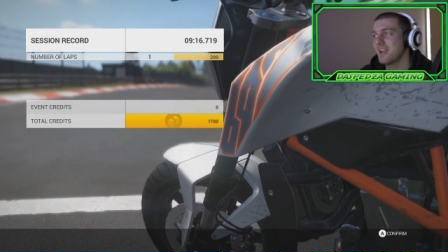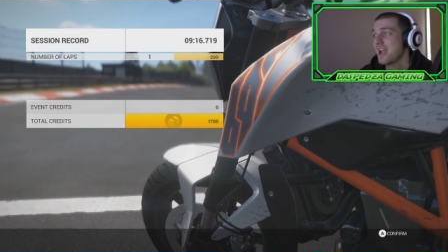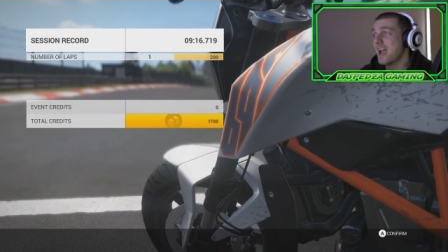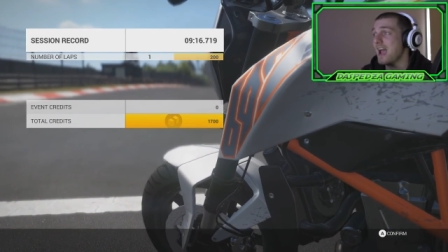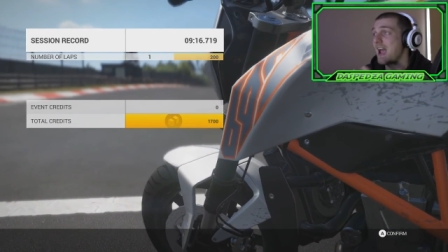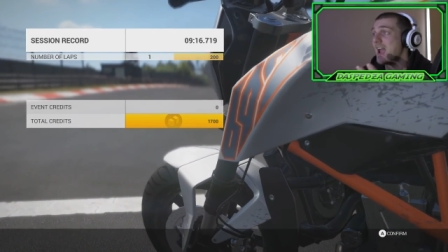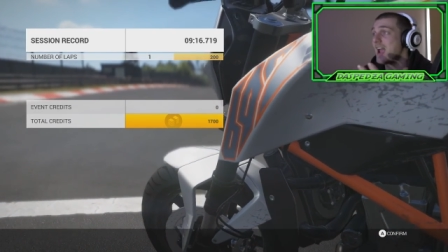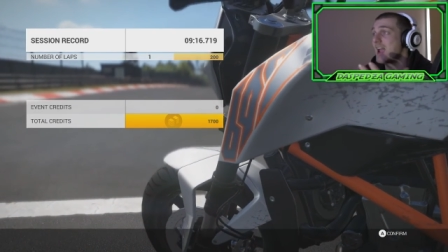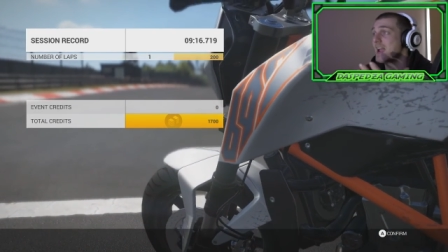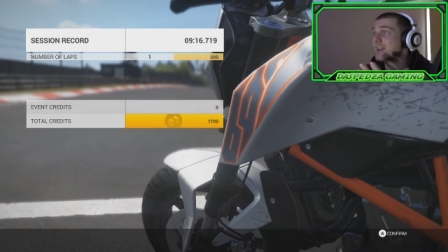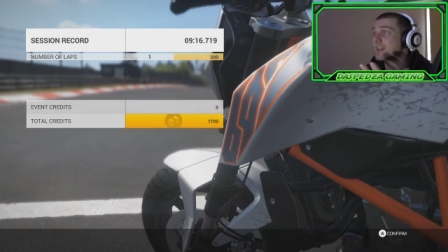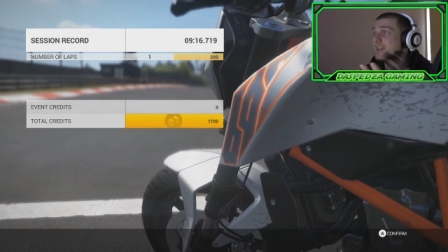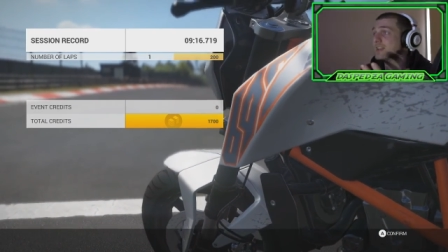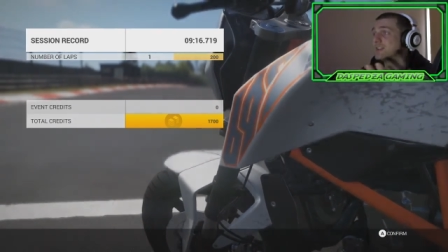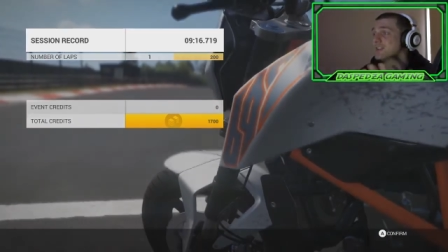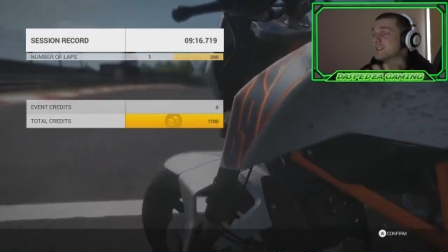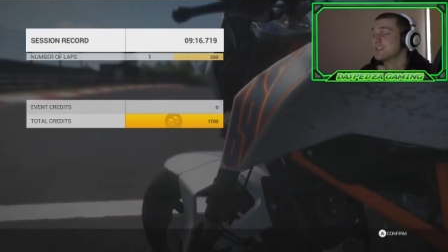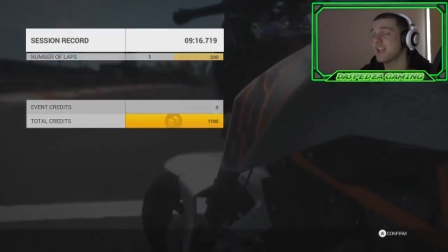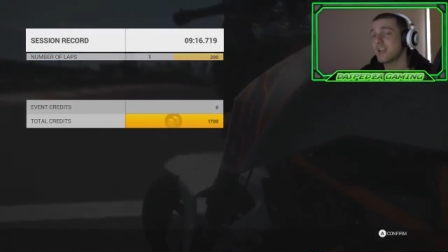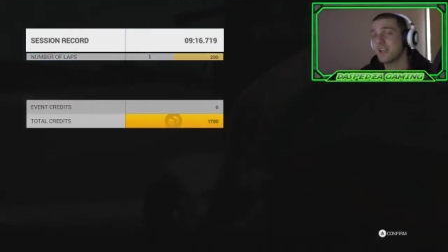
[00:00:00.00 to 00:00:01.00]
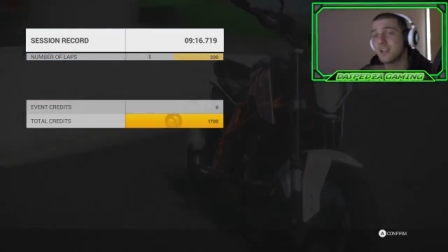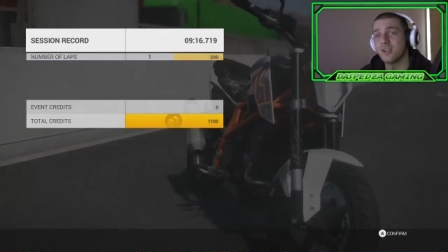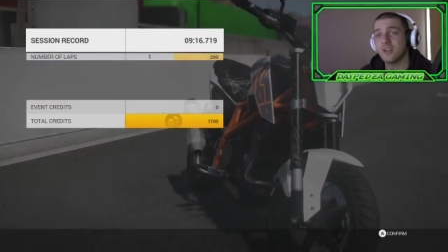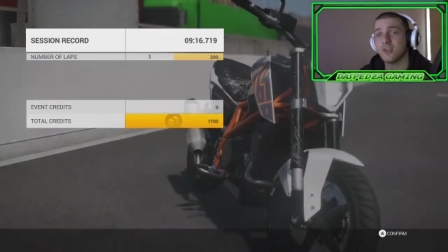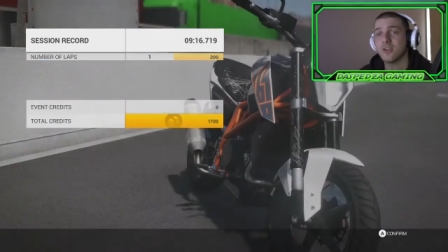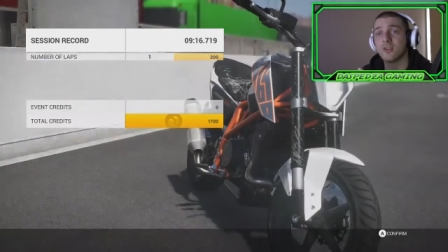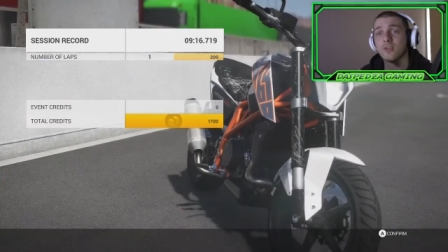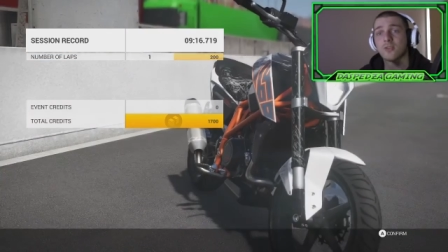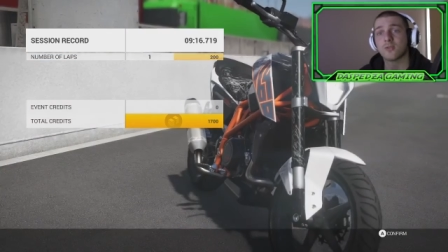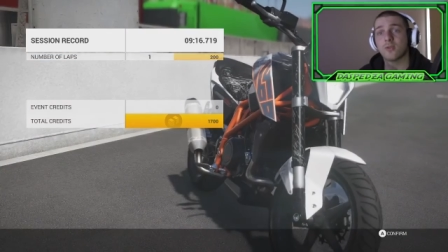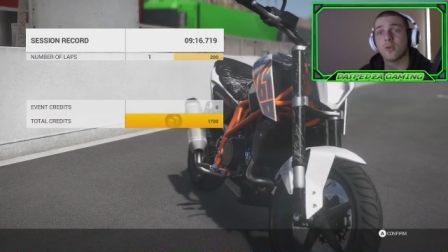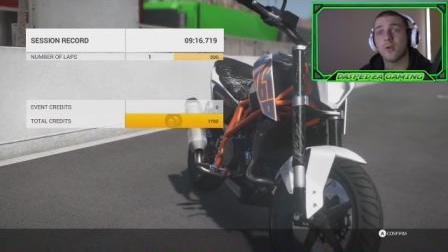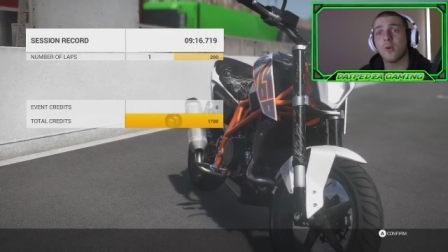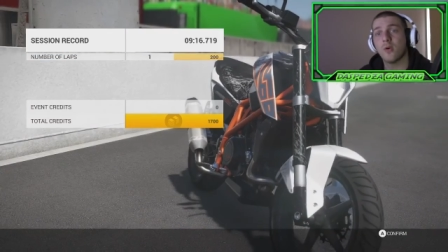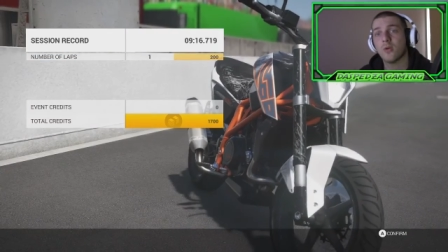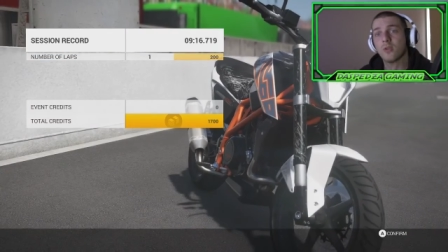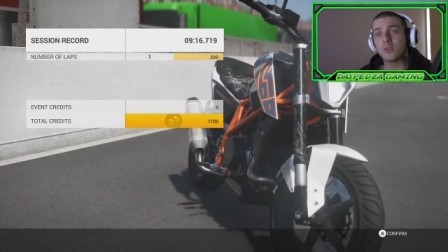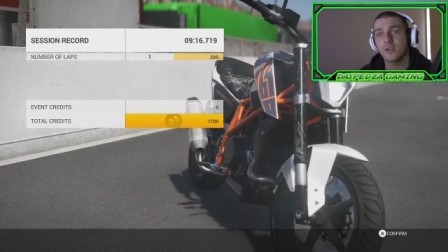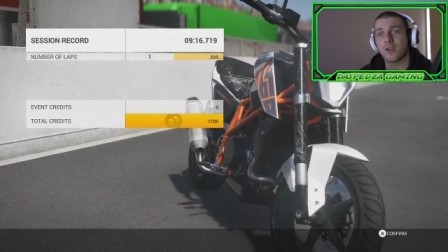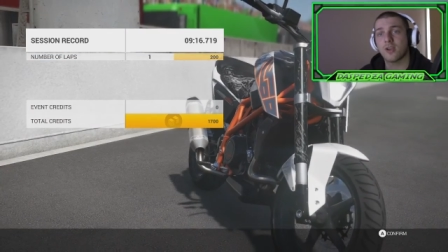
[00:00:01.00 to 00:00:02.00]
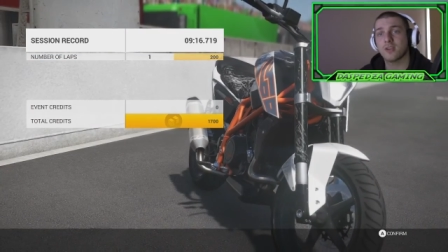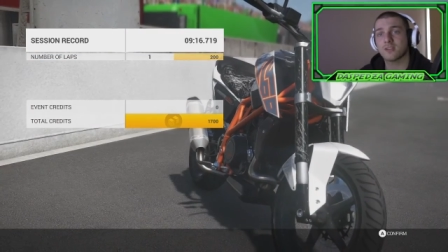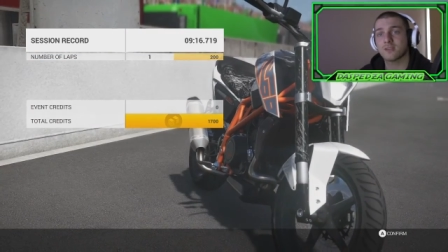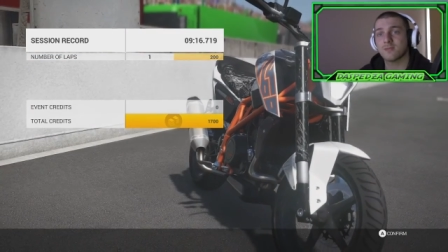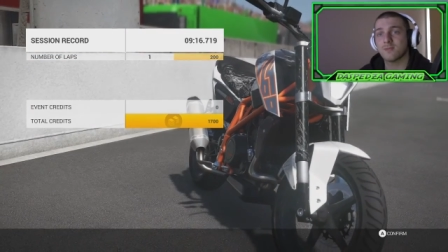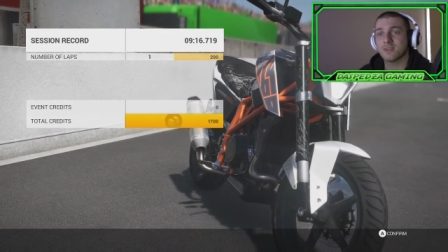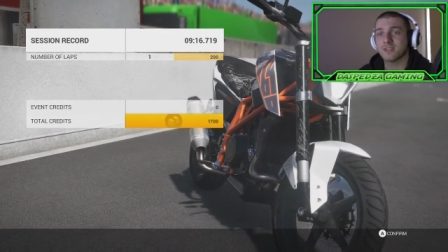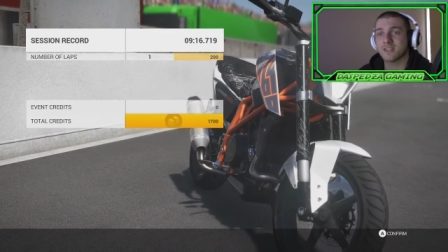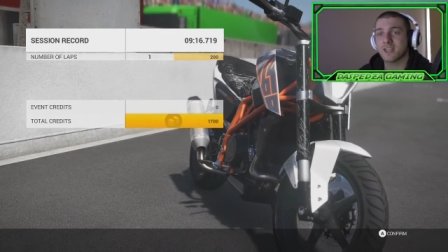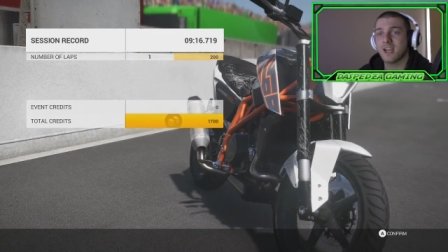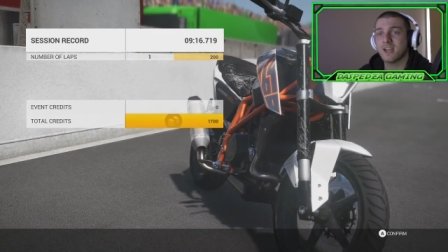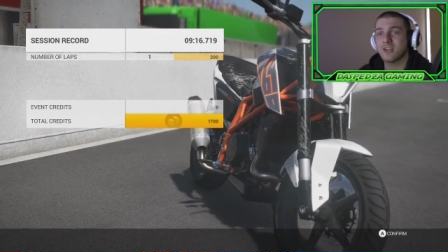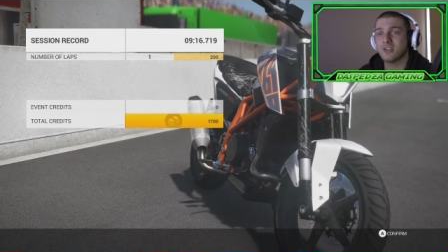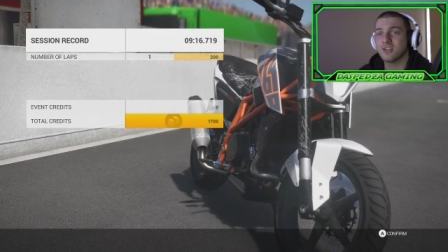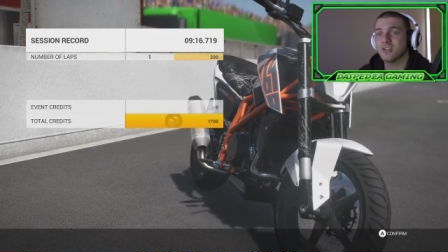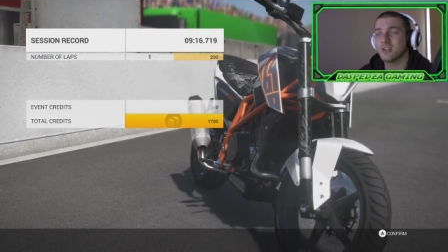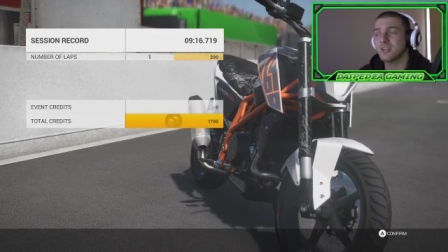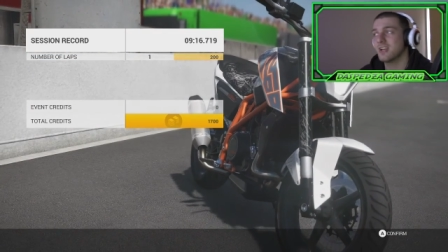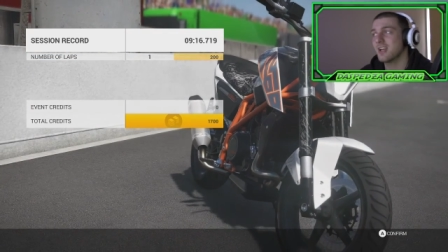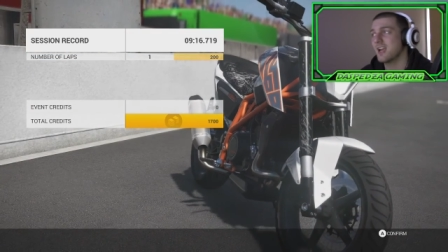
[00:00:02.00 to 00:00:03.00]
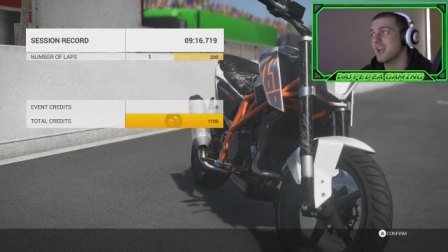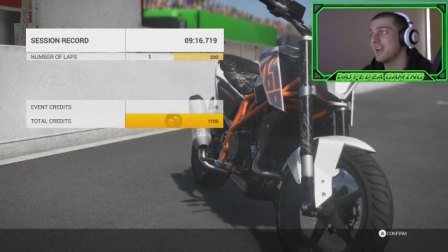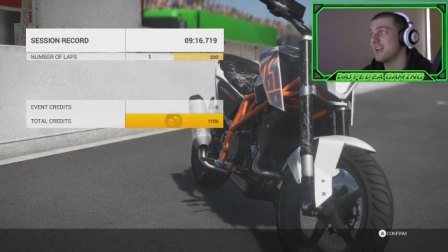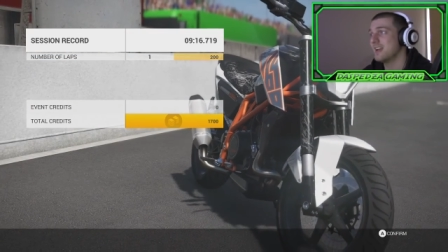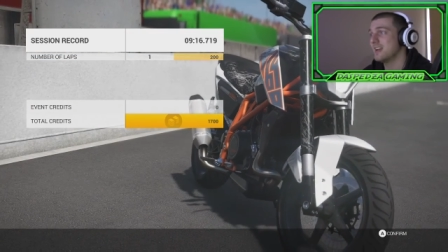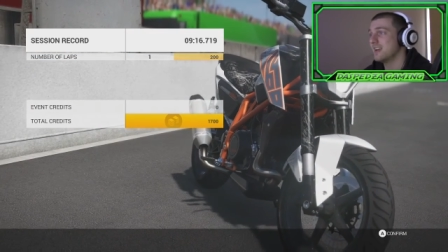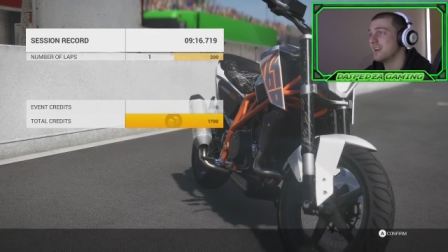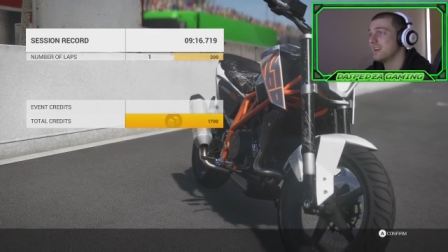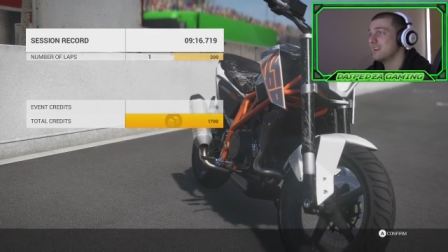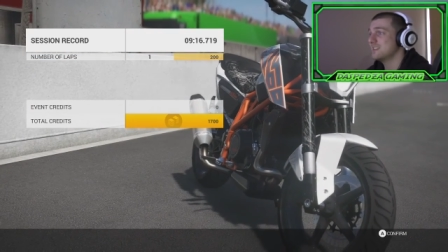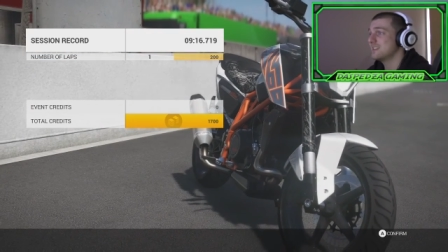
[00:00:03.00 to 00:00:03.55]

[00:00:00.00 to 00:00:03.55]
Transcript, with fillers: and taking you through all the customization and